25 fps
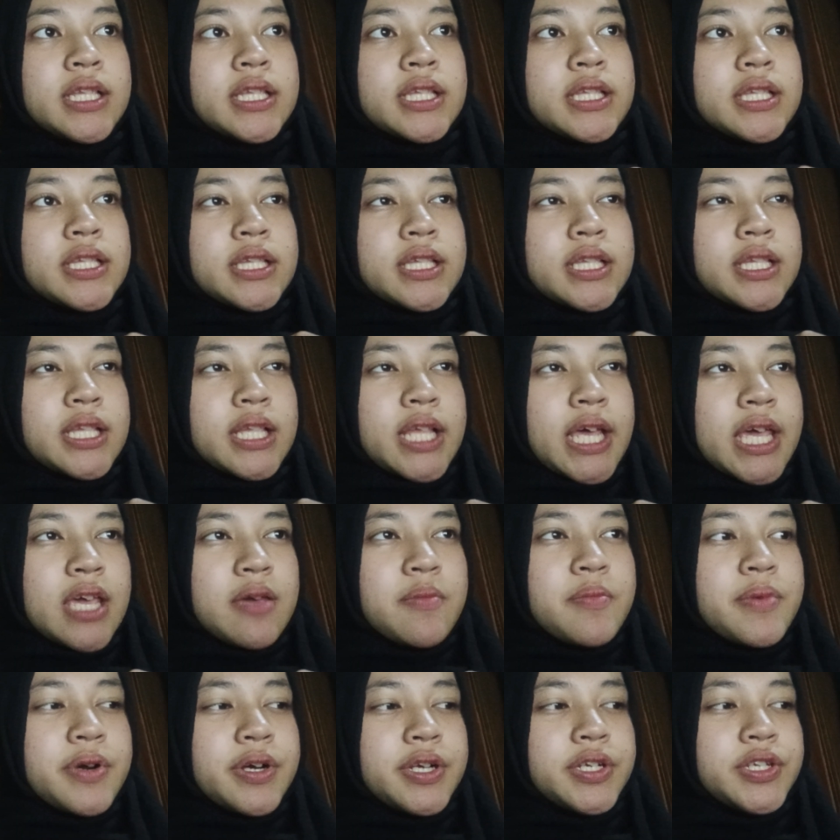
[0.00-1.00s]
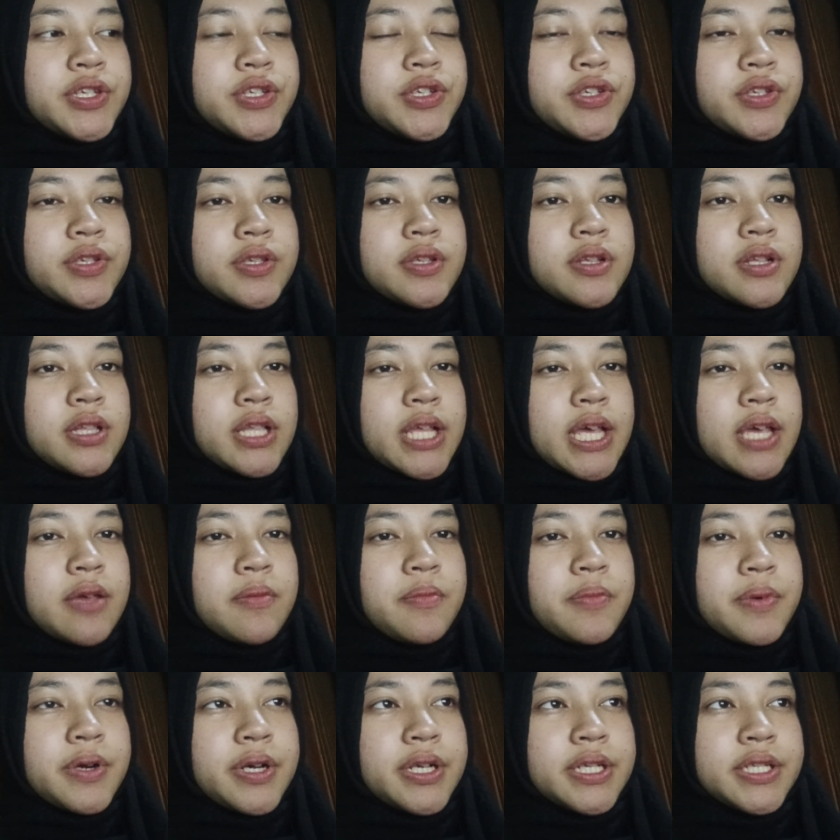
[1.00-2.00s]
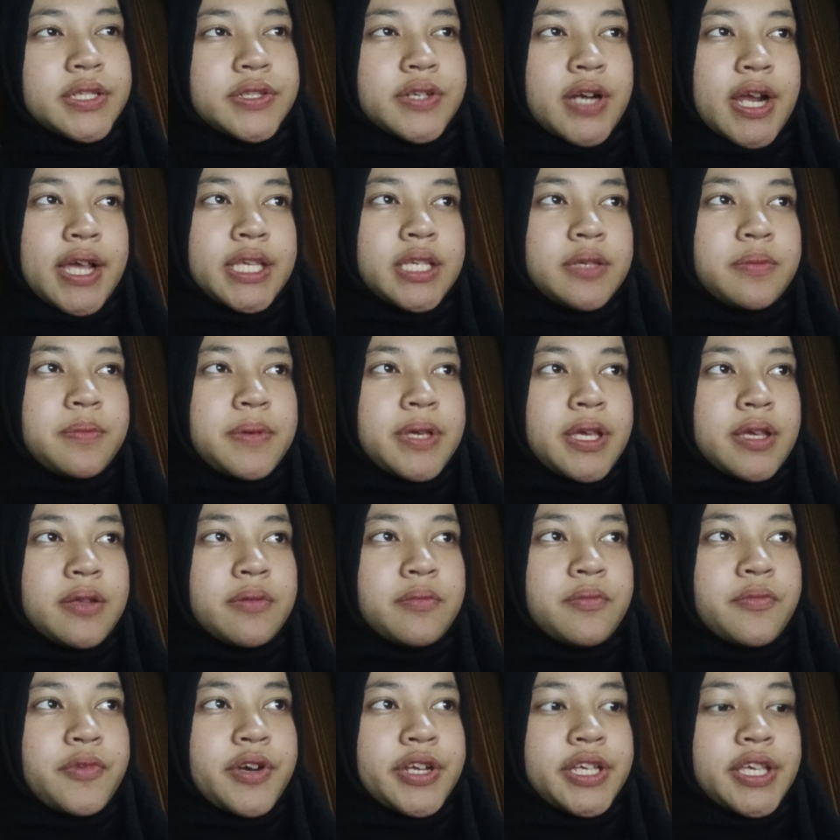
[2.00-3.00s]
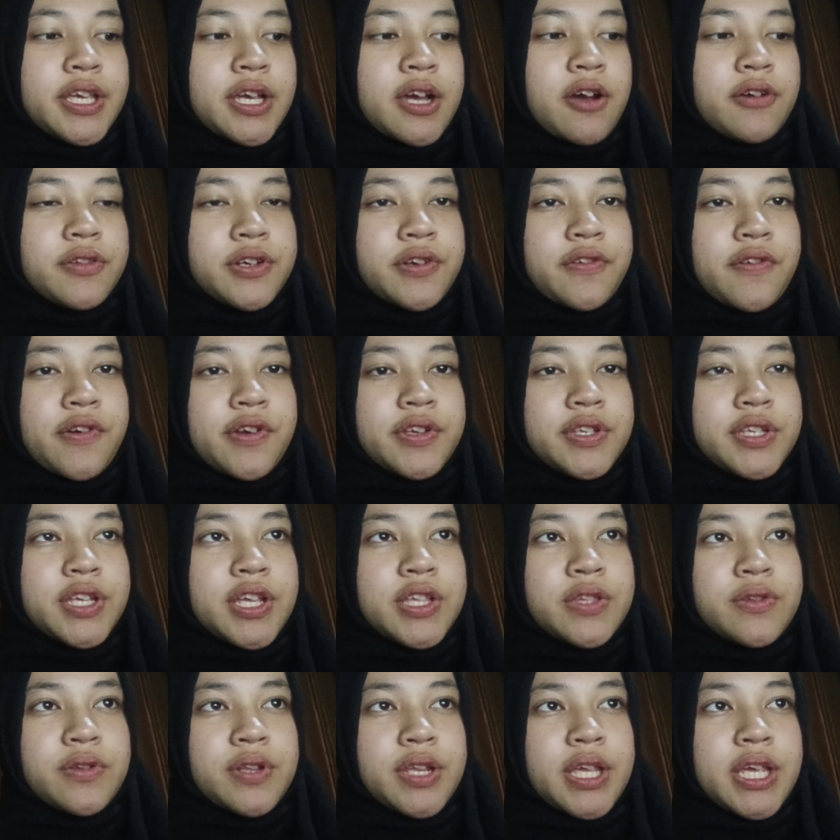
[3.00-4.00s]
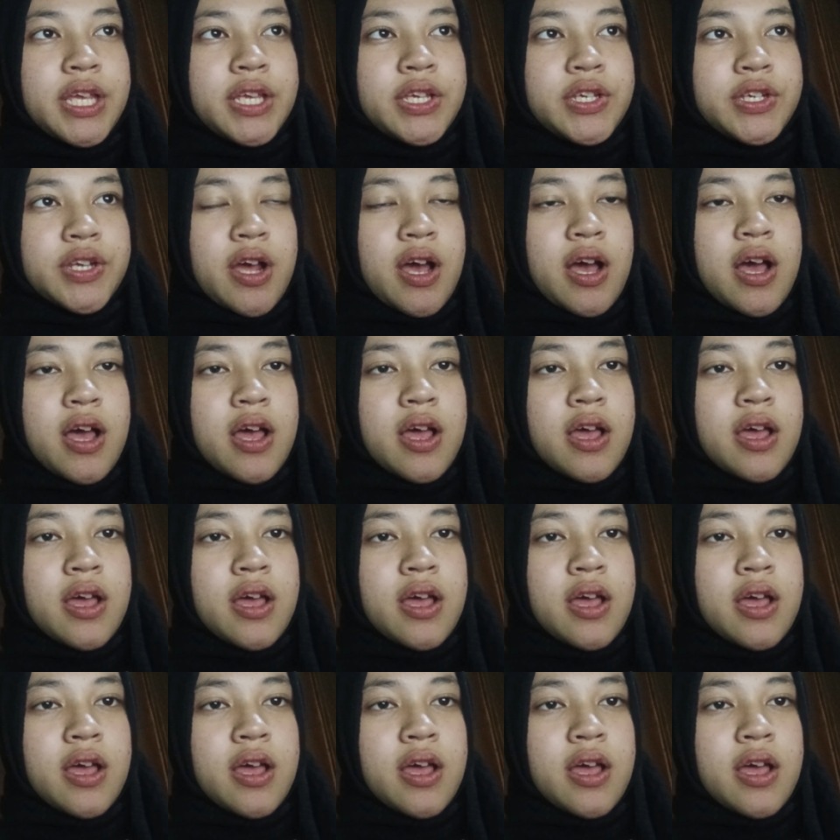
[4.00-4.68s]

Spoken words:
labor labor strikes began breaking out across Indonesia,